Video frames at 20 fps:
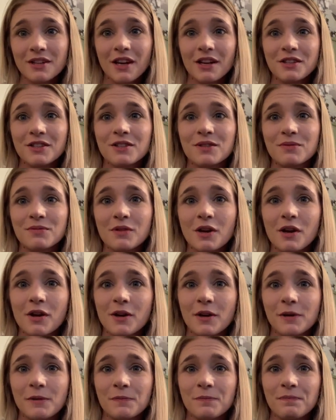I just
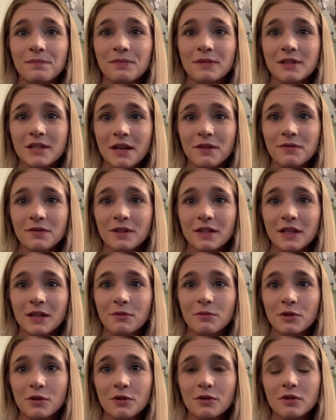definitely
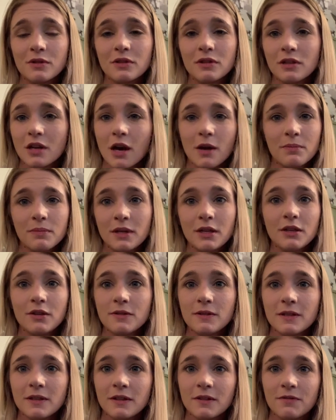will not be
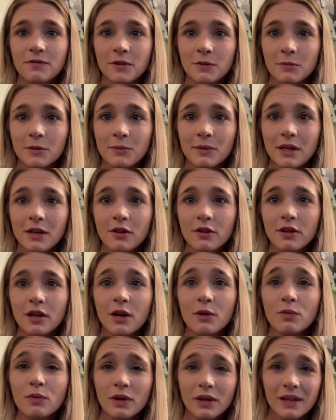using the Femmeter. I
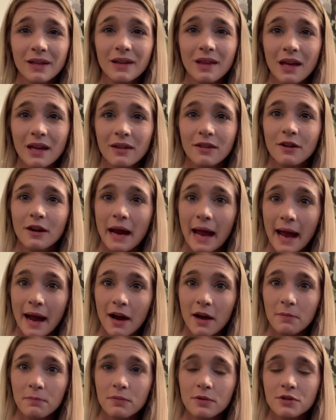really like their
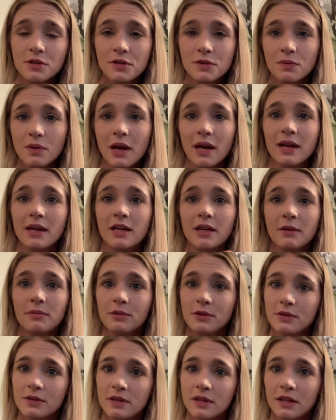app, which is why I kept
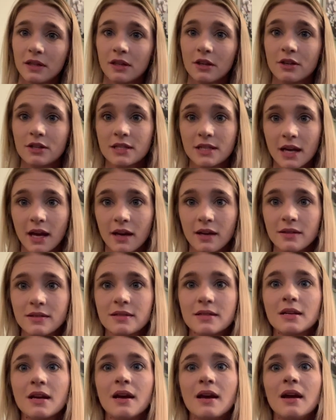using their
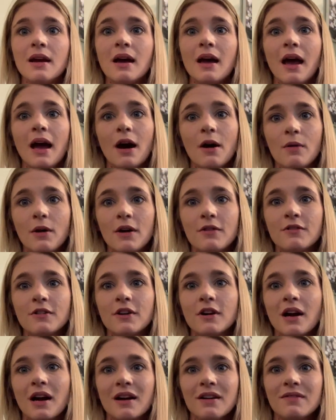test.
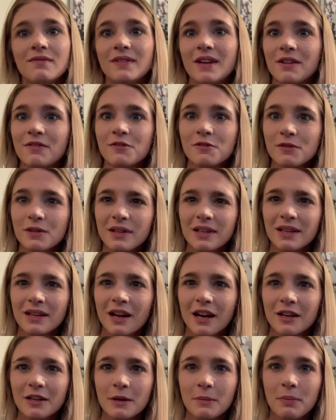However, I've never really
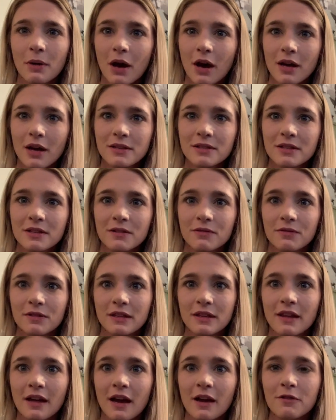gotten a positive with
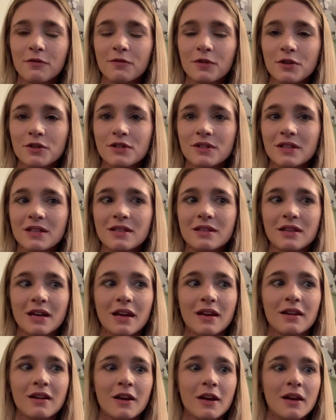that versus
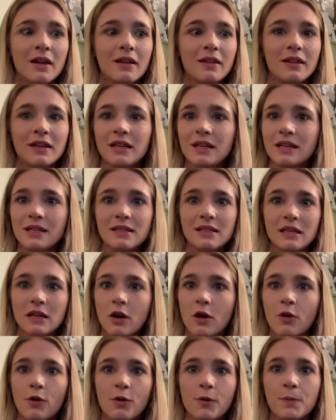like the Easy
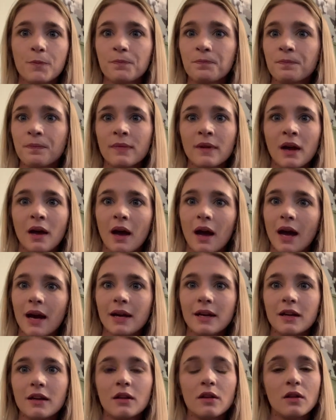Home. I
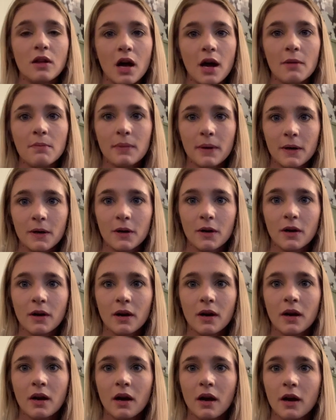get a lot
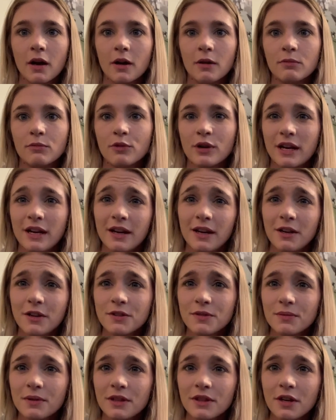better
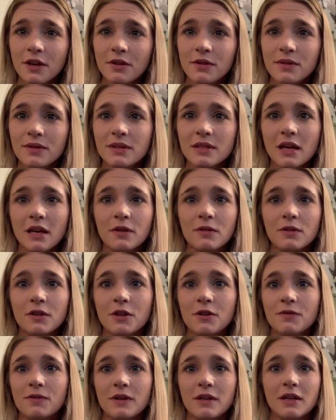readings with those. I don't know
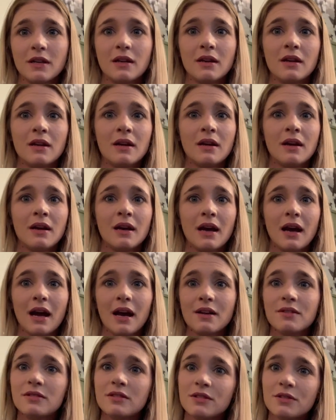if it
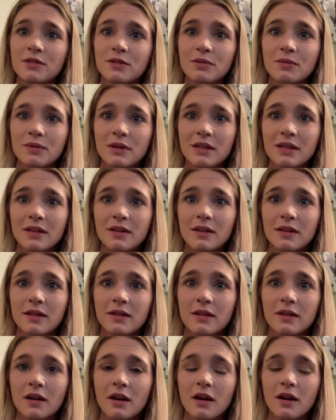has to do with
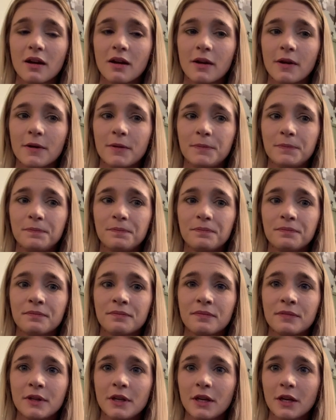
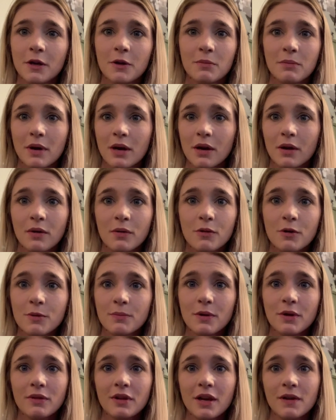you know, my
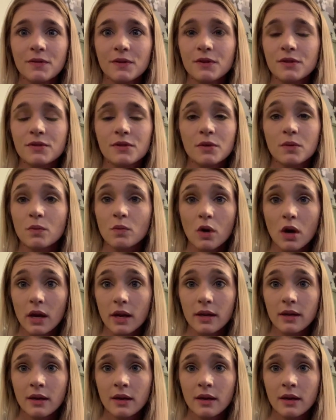hormone levels or what.